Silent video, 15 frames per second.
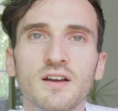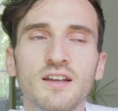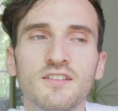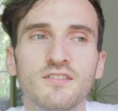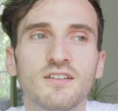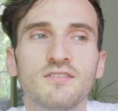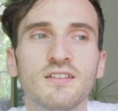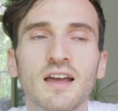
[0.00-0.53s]
It's
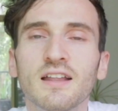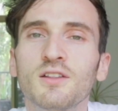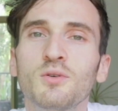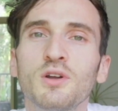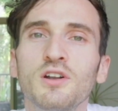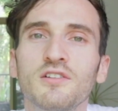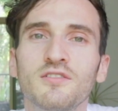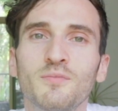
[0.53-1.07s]
exactly what
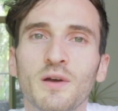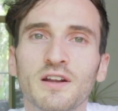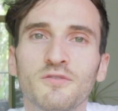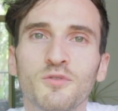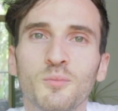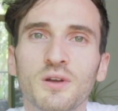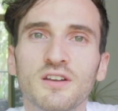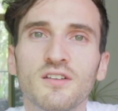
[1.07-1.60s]
you'd expect
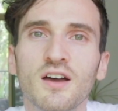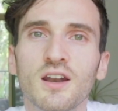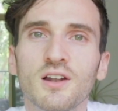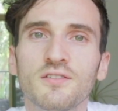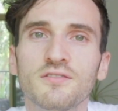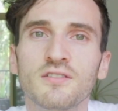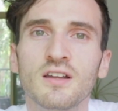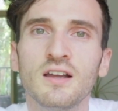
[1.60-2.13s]
from McDonald's.